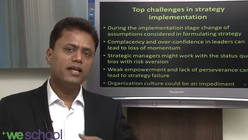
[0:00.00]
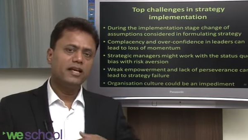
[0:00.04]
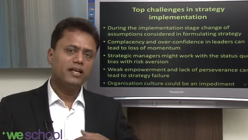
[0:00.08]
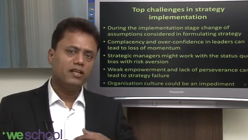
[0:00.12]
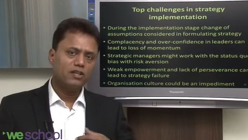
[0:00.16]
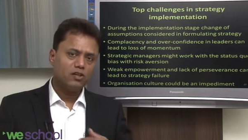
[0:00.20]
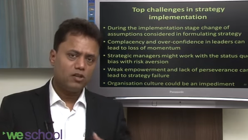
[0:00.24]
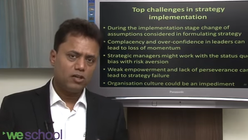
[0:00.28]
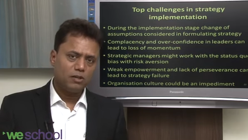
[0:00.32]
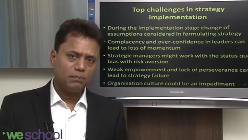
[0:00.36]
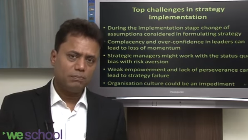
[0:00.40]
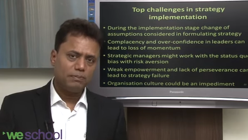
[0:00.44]

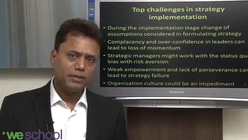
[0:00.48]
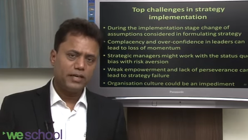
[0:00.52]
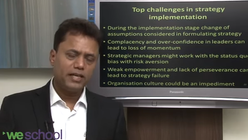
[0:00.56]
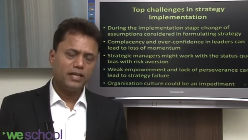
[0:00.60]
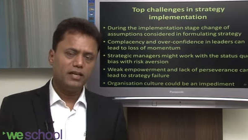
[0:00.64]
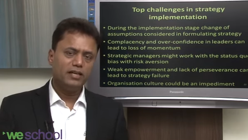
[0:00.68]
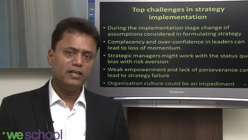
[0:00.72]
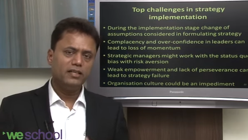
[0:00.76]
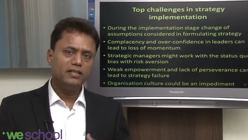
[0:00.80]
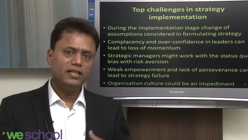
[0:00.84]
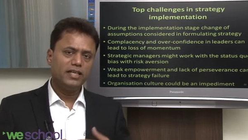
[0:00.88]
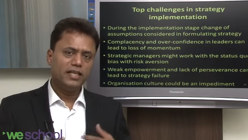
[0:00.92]

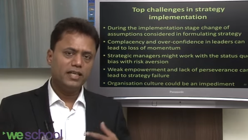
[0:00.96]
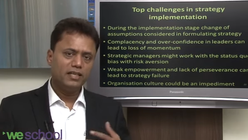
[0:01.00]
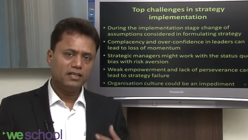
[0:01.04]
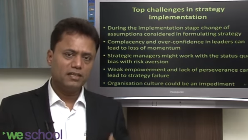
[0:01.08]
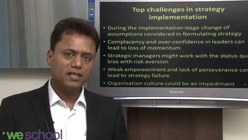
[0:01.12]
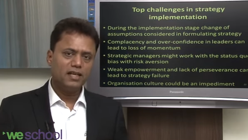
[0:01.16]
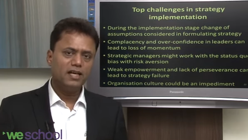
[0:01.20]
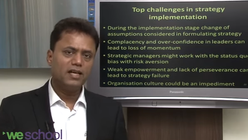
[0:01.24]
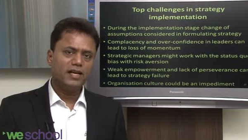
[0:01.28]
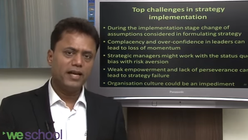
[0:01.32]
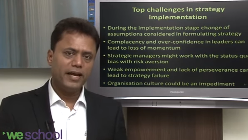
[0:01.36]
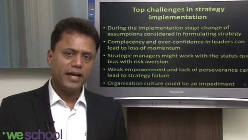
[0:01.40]

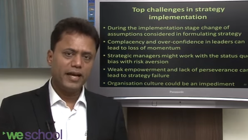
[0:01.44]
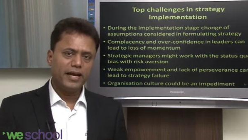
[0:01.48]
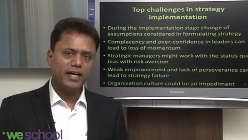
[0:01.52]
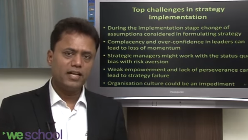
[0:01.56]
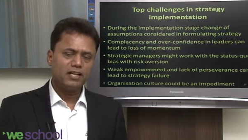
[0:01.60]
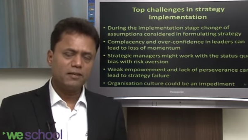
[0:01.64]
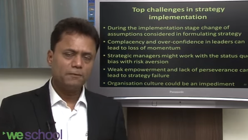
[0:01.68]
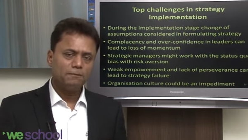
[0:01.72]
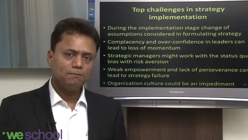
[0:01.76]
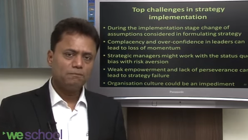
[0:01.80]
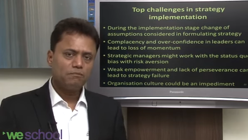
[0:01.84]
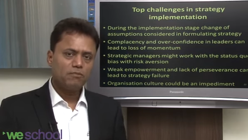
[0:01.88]

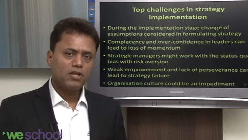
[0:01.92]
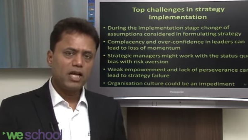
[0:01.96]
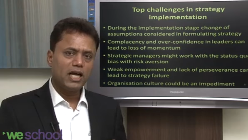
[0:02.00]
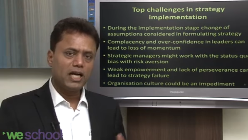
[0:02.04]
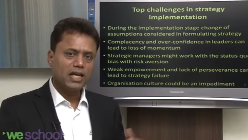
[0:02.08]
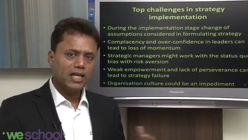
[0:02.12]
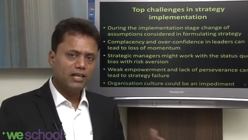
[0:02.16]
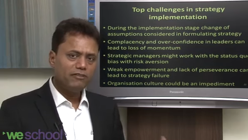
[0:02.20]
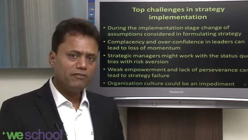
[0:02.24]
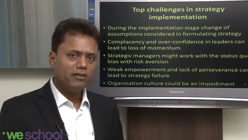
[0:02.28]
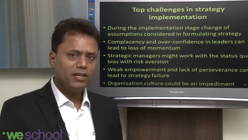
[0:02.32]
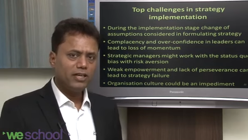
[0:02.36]
inculcate
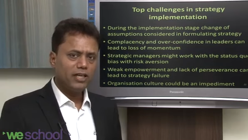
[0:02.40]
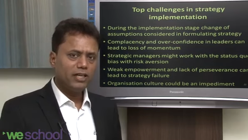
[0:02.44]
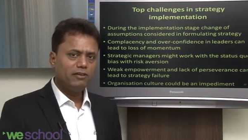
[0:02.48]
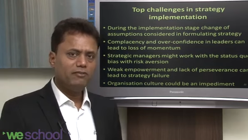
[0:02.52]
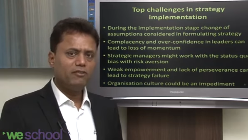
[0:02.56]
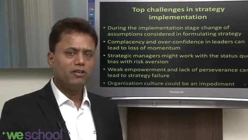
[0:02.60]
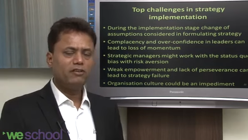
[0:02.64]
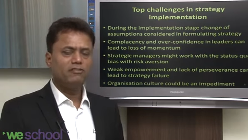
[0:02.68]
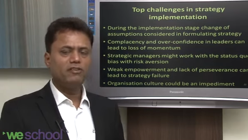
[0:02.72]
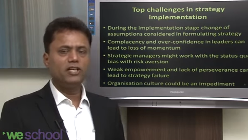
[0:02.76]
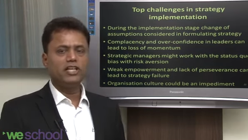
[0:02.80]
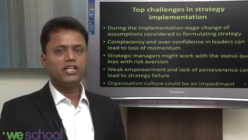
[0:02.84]
at every
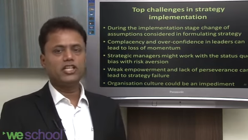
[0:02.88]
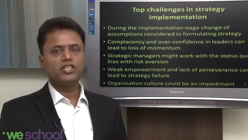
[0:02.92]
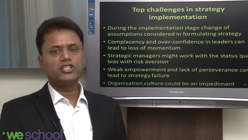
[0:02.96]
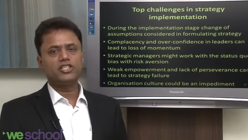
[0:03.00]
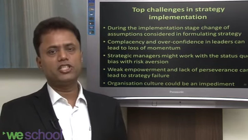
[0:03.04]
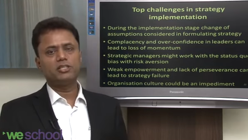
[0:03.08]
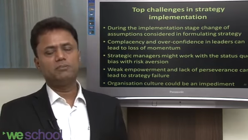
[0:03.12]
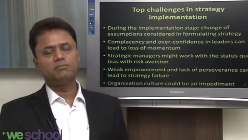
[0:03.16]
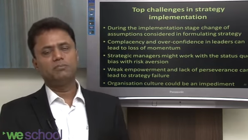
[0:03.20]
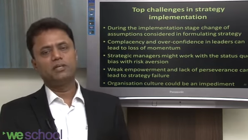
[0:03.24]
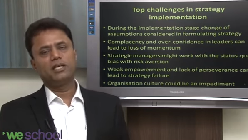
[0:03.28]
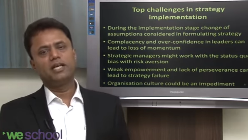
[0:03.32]
level of
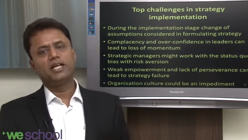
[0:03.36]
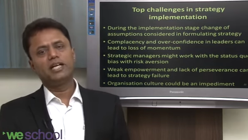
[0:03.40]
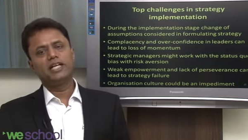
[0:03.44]
leadership,